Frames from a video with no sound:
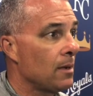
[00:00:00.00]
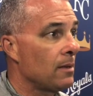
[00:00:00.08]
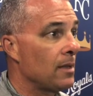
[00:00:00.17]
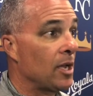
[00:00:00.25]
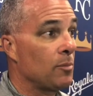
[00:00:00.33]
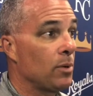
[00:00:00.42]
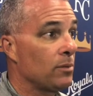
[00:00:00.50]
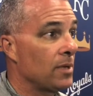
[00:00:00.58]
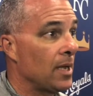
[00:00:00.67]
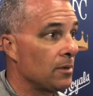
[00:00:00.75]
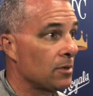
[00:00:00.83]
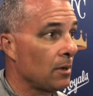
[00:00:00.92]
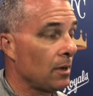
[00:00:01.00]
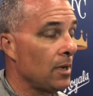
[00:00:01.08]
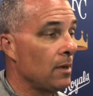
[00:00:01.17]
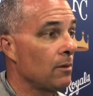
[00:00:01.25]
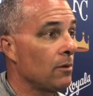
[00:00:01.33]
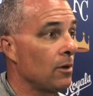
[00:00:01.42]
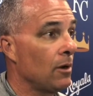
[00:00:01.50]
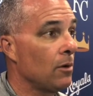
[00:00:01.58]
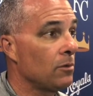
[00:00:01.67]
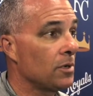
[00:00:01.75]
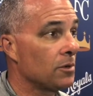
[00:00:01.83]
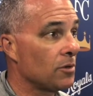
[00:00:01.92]
that could potentially
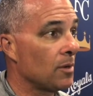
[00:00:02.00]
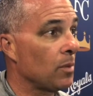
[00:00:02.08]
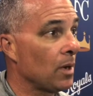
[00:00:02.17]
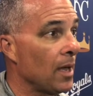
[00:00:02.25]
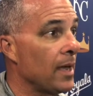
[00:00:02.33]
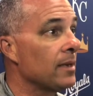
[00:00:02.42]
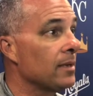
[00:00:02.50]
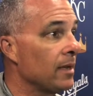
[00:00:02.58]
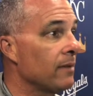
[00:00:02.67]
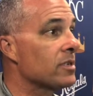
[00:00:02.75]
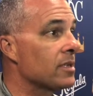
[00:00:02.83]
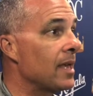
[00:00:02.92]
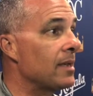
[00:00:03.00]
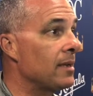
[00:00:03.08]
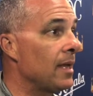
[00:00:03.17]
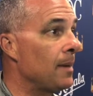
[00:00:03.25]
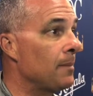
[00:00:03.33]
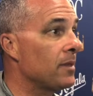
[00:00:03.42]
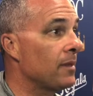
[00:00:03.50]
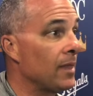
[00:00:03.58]
go to AAA and give us that depth.